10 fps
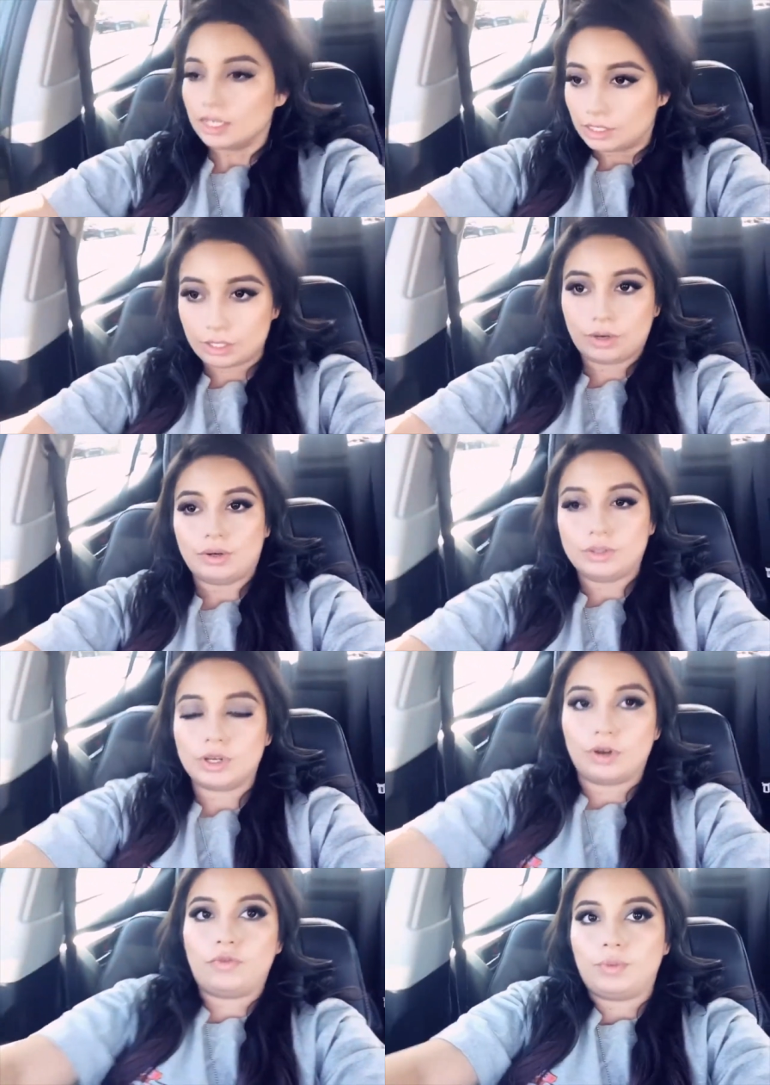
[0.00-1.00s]
So it was
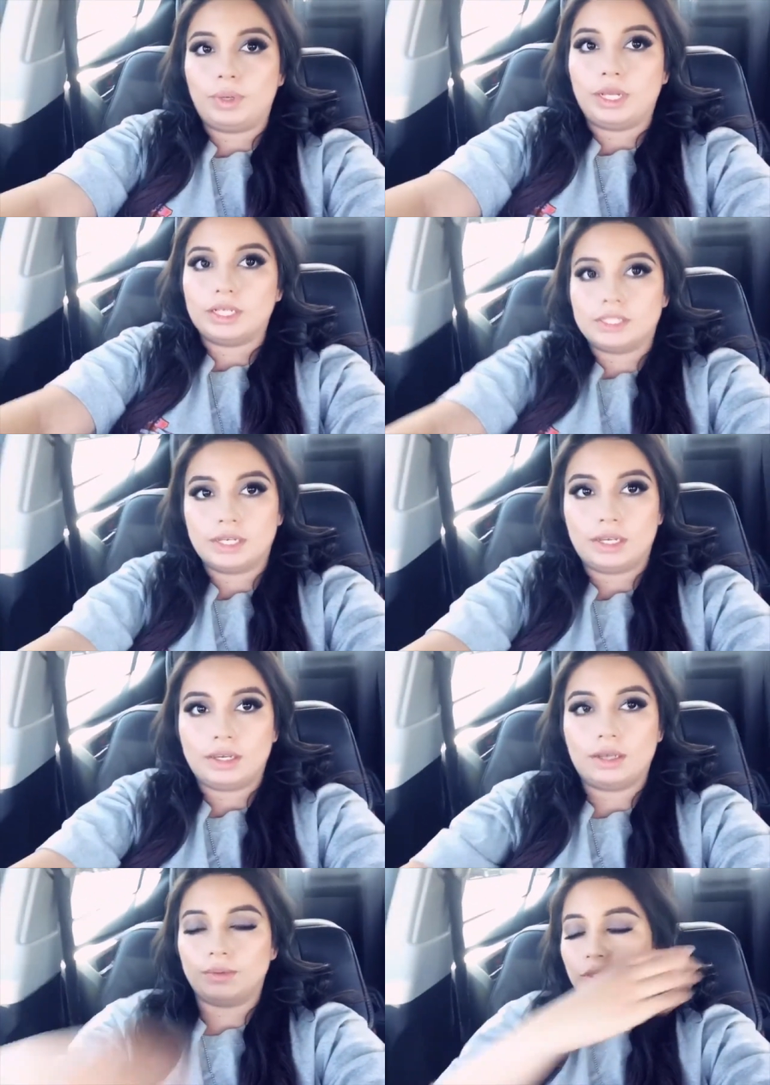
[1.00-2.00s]
hard for me because like
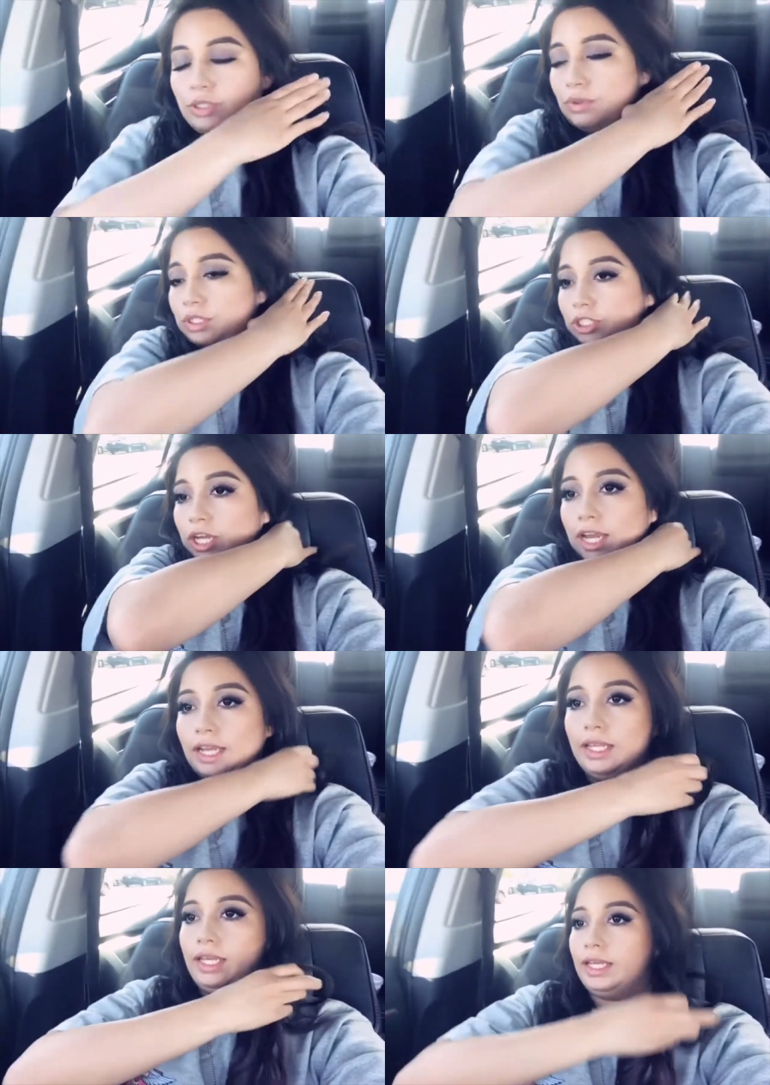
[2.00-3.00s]
I'm just really
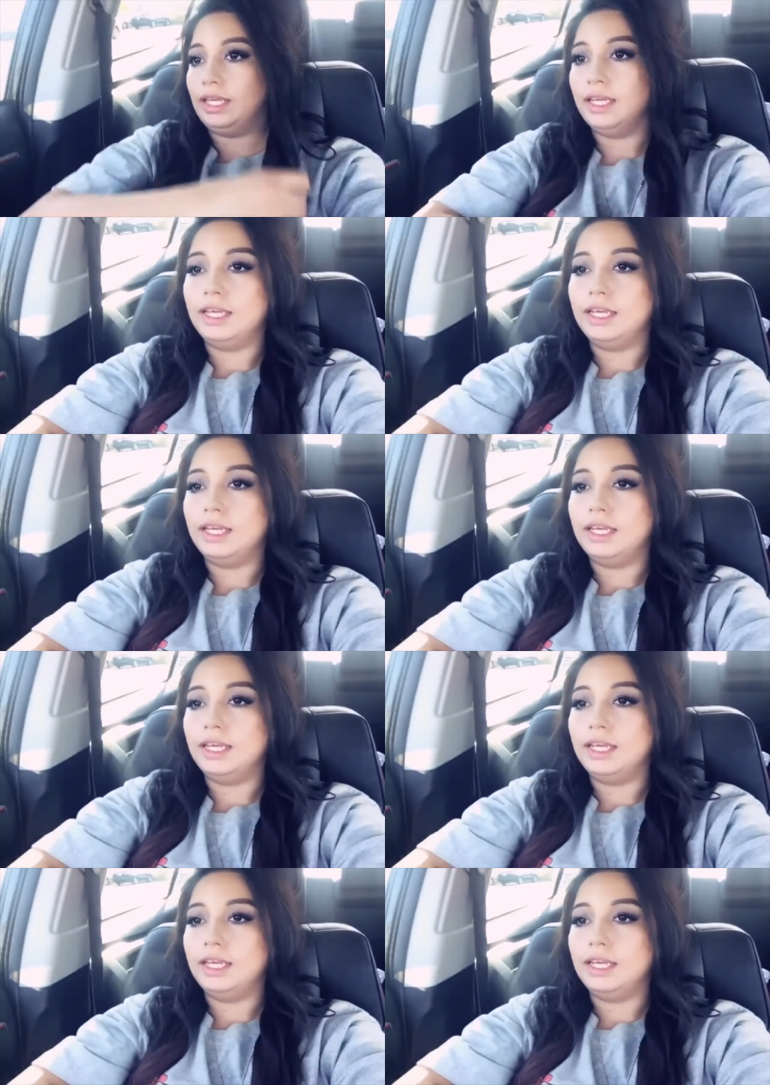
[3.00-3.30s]
shy, like